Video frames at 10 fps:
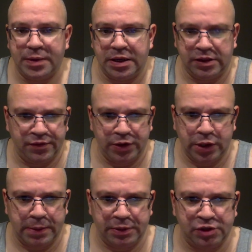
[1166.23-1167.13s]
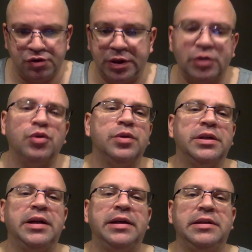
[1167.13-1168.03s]
in the video game industry during the
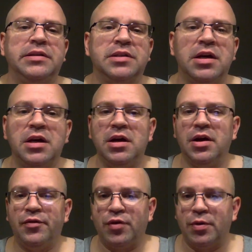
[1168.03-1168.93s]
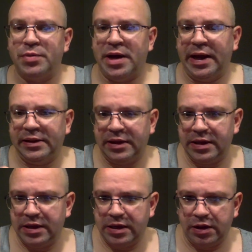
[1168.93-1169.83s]
90s. From
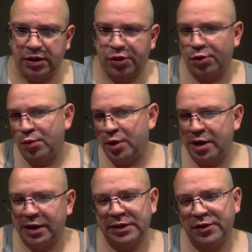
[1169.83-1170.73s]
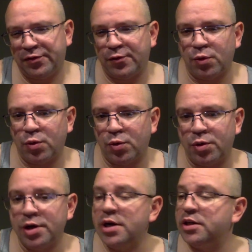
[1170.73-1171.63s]
93,
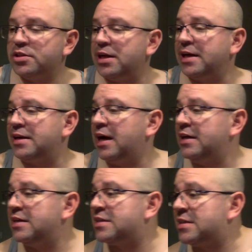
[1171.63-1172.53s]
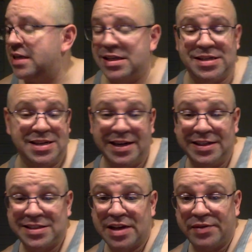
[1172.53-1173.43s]
94 to like 96,
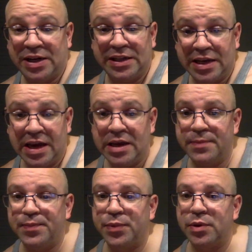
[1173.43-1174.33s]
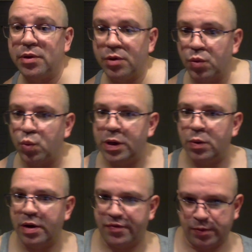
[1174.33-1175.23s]
97, 98, we
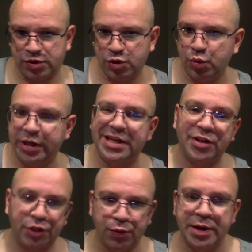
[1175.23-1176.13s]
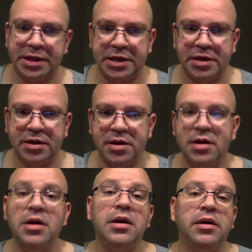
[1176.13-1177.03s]
went from 2D to 3D.
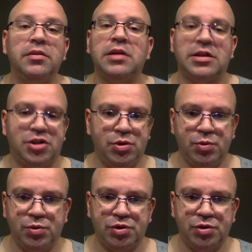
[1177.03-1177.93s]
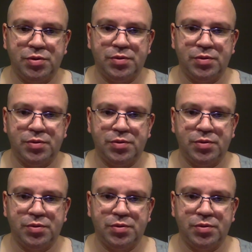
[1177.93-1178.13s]
That's huge.